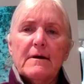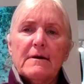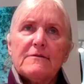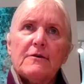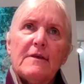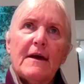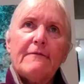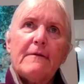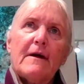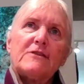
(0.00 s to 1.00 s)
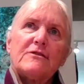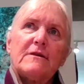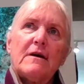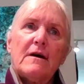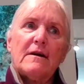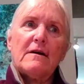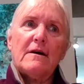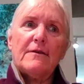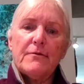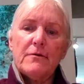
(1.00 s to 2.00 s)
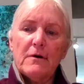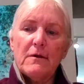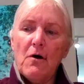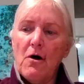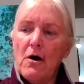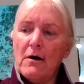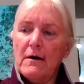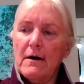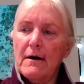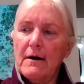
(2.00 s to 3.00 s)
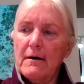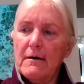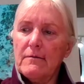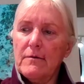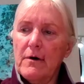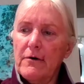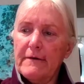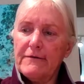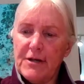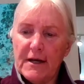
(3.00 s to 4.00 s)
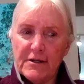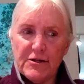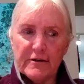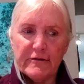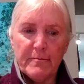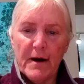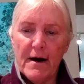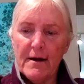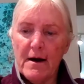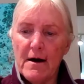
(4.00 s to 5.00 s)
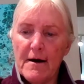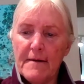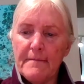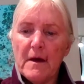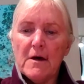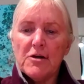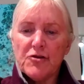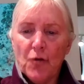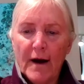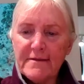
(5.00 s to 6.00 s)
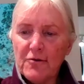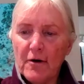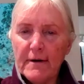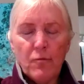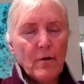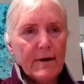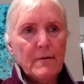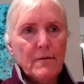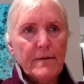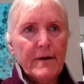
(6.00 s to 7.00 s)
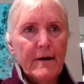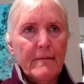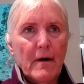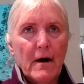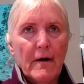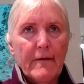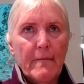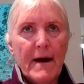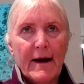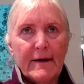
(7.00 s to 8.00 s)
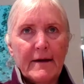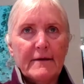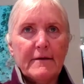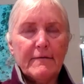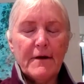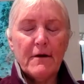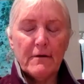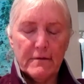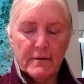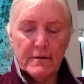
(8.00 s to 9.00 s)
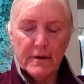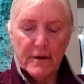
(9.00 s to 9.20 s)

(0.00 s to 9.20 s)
And so they've actually kind of gone through a long road of changes. But so I started working with them on the back end of their